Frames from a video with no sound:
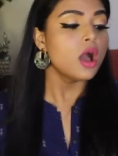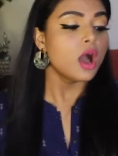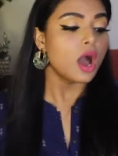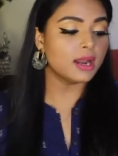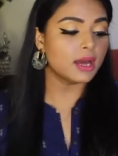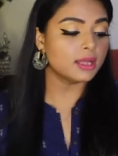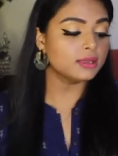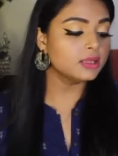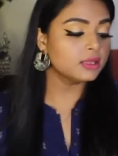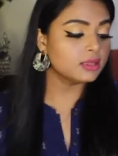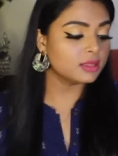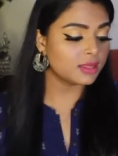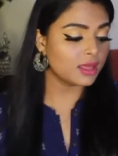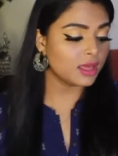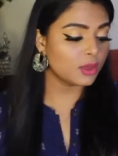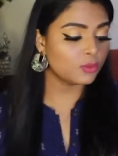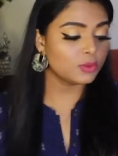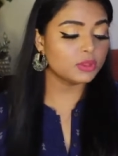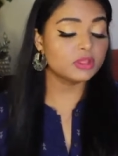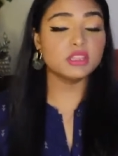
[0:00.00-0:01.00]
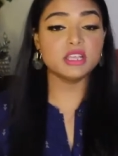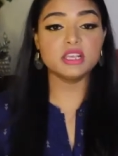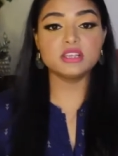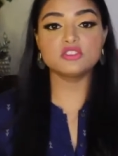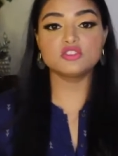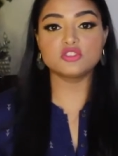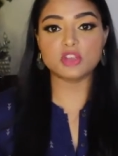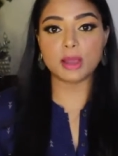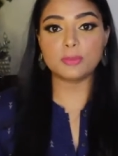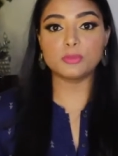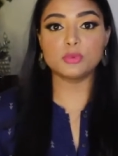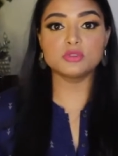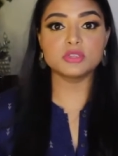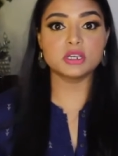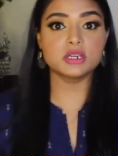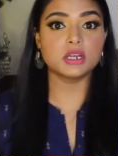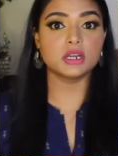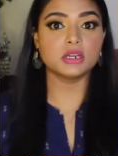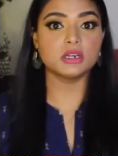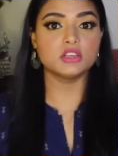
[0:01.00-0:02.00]
another thing with these
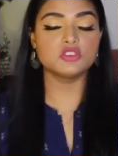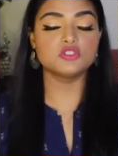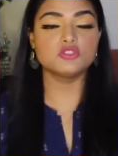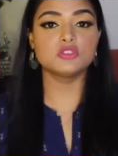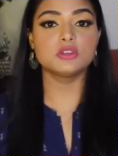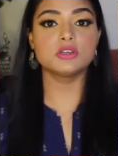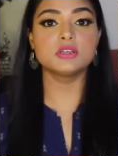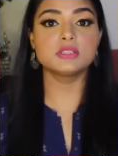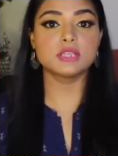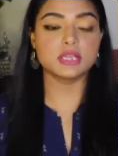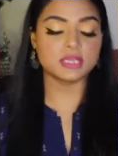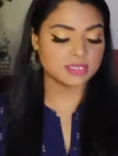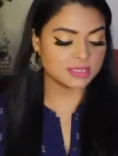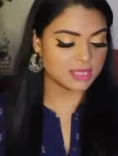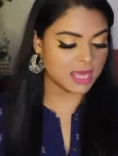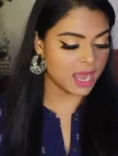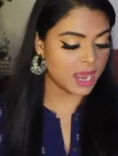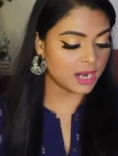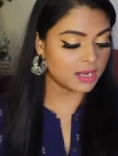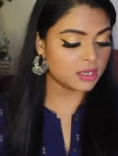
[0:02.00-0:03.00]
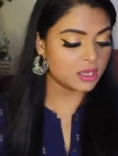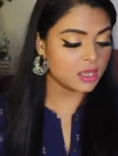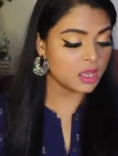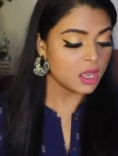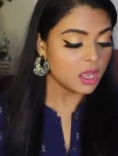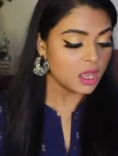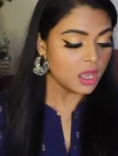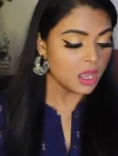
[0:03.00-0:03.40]
shampoos and conditioners is that